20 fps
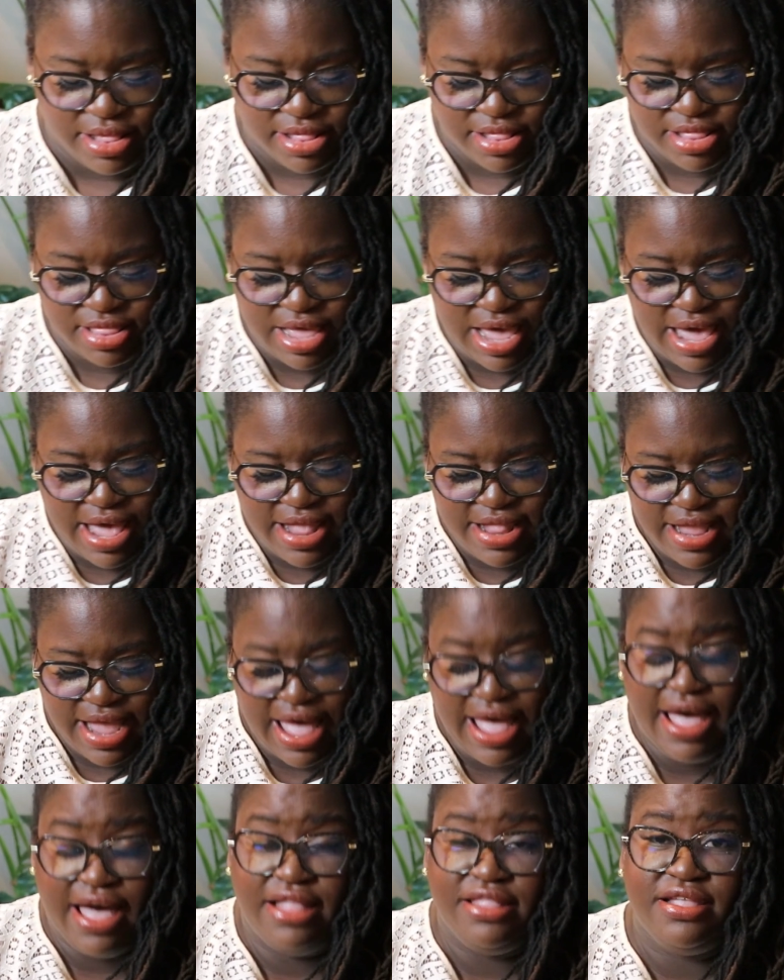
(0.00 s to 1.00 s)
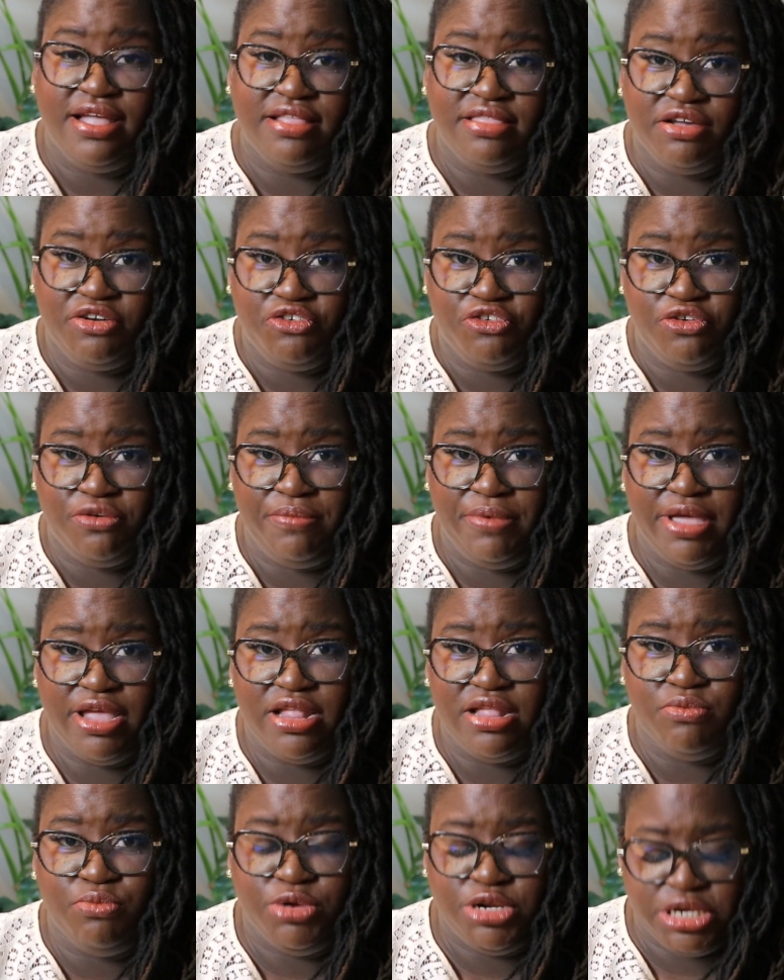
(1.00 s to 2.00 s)
then another
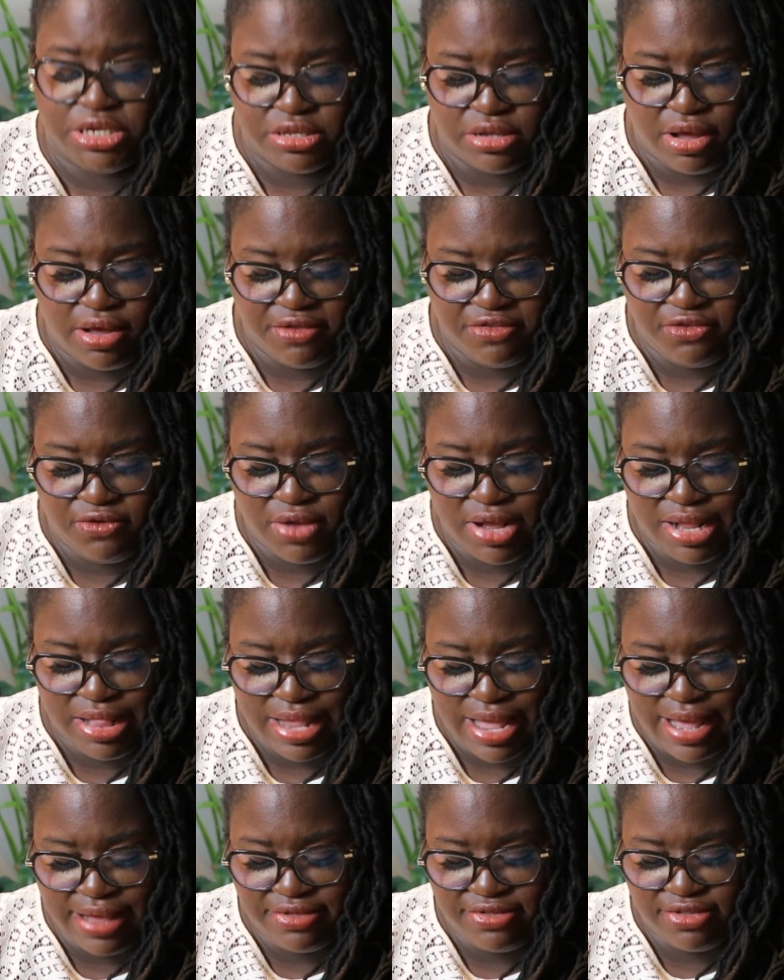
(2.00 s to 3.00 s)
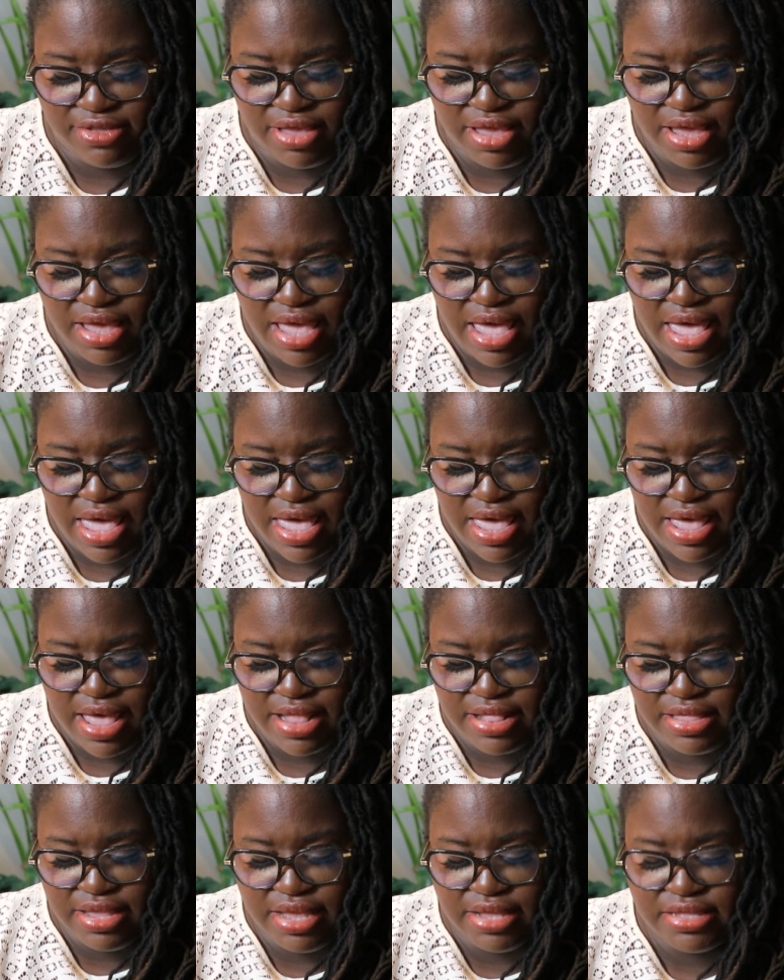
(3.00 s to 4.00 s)
Caribbean, which is also a classic,
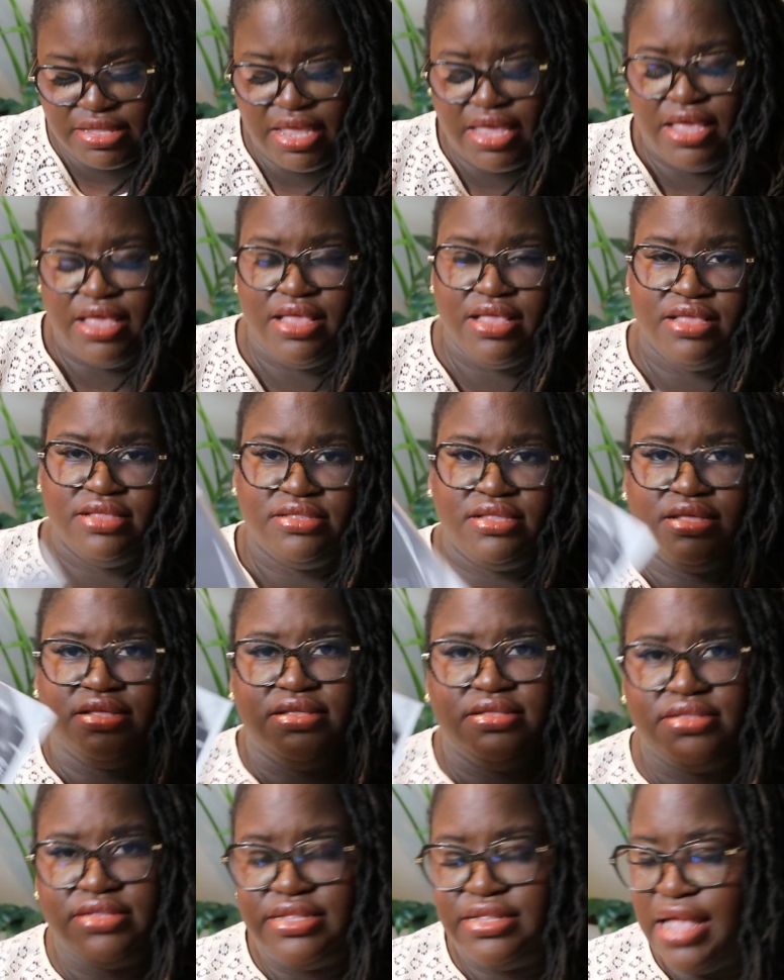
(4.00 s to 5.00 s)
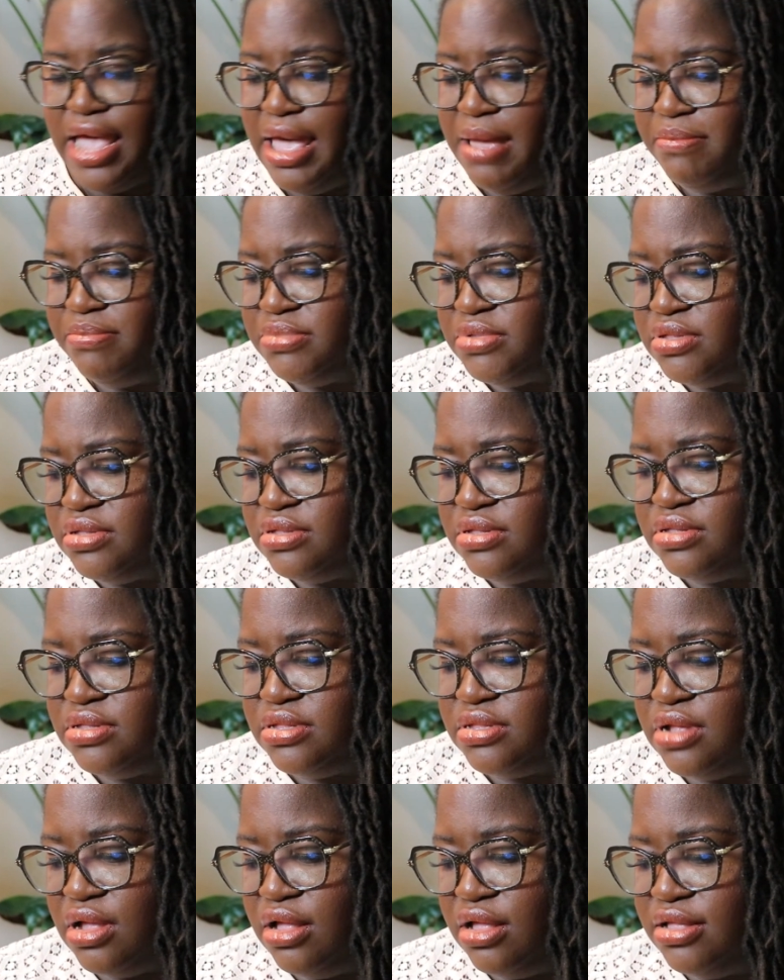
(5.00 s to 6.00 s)
and this is Sam
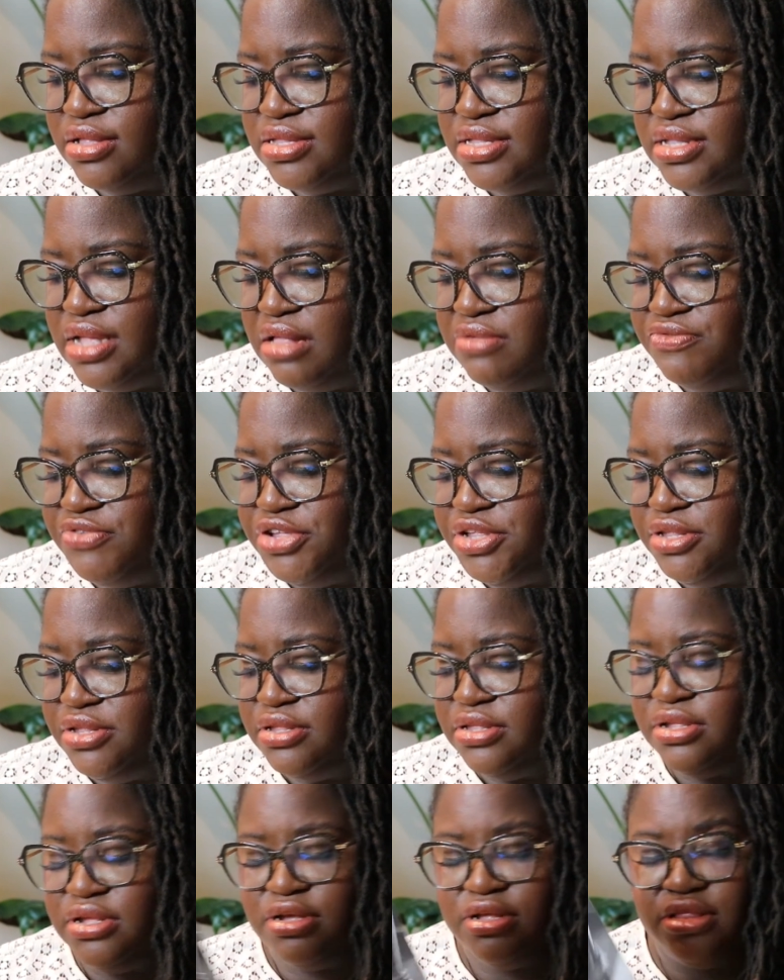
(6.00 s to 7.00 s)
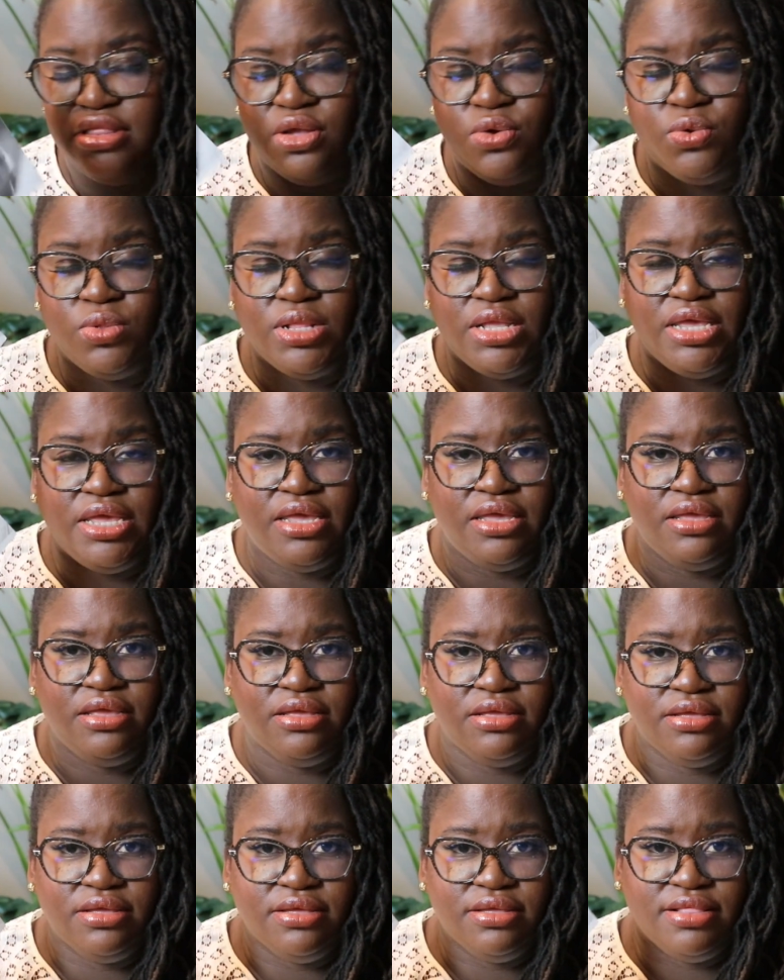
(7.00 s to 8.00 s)
Selvon, The Lonely
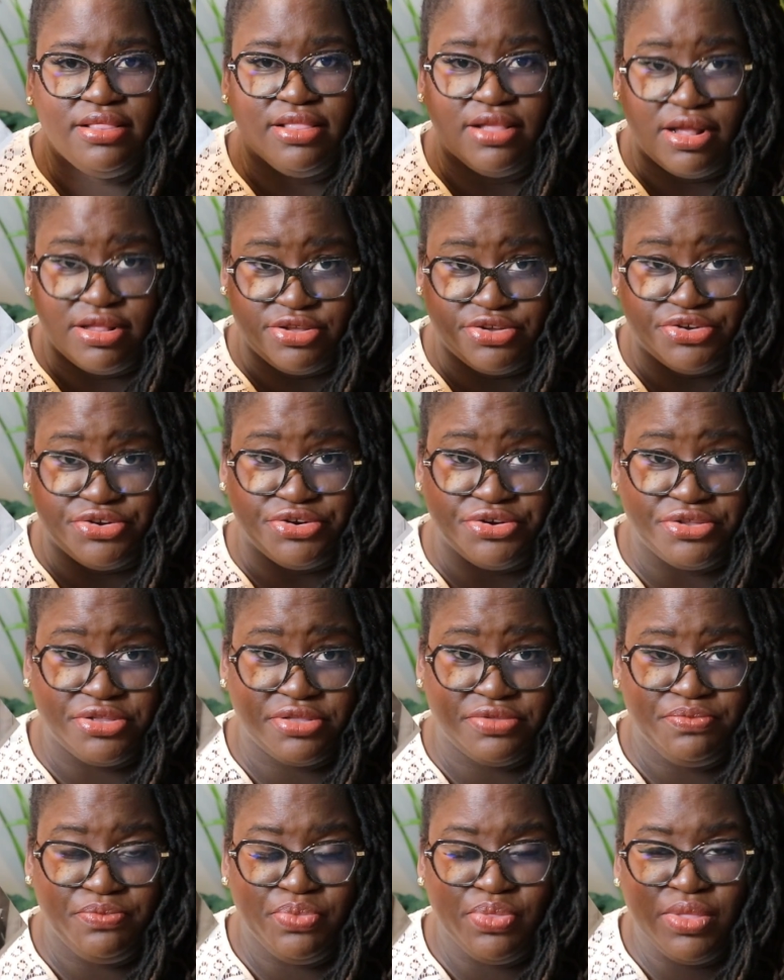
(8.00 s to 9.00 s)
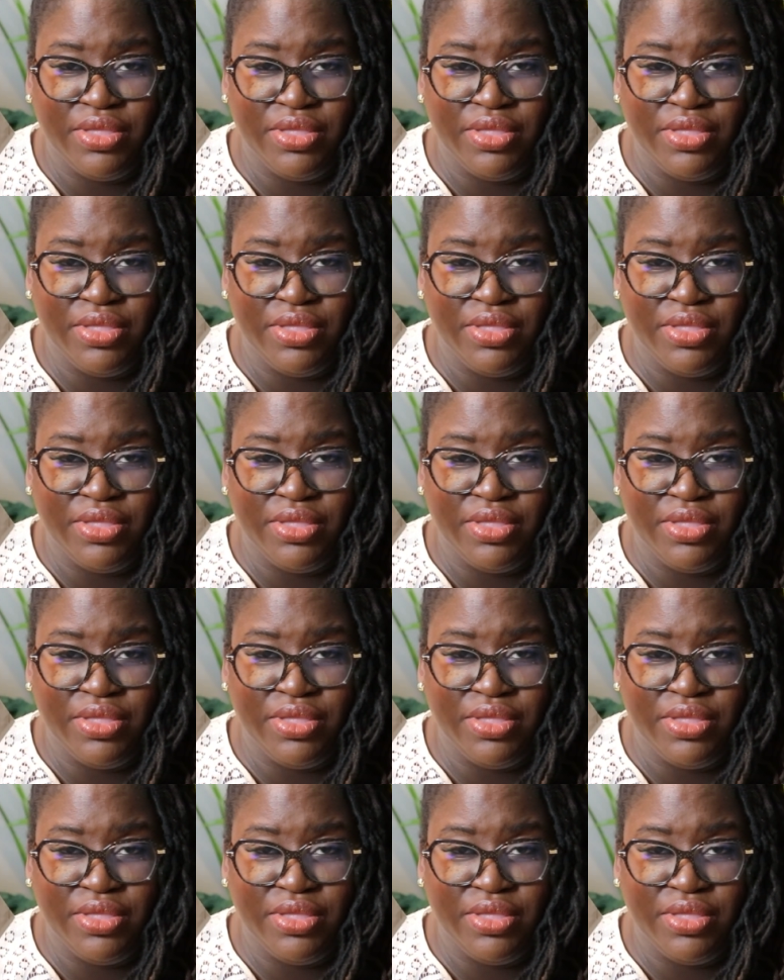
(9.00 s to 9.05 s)
Londoners.